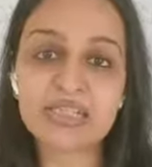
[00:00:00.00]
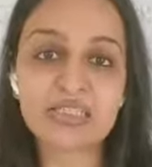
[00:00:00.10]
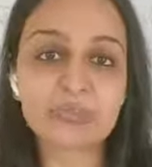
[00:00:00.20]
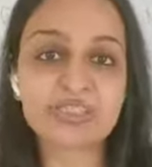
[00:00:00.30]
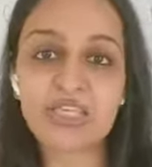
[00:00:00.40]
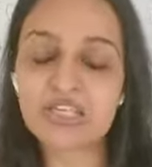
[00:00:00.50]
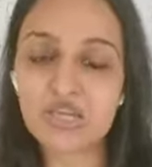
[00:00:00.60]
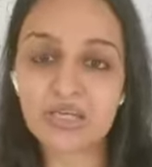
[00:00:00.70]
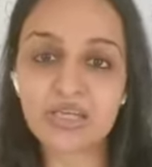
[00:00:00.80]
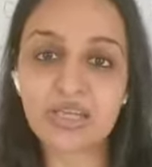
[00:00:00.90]
and sabzi and
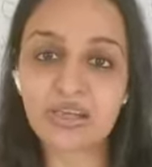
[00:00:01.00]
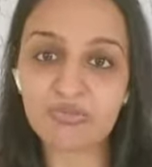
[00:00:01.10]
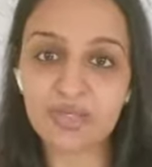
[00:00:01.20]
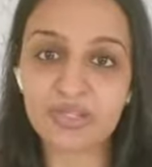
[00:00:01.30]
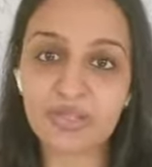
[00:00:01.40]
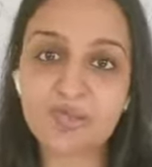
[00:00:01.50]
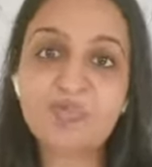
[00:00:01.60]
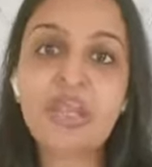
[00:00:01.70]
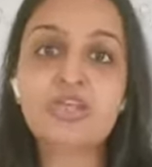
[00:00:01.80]
chutney and everything.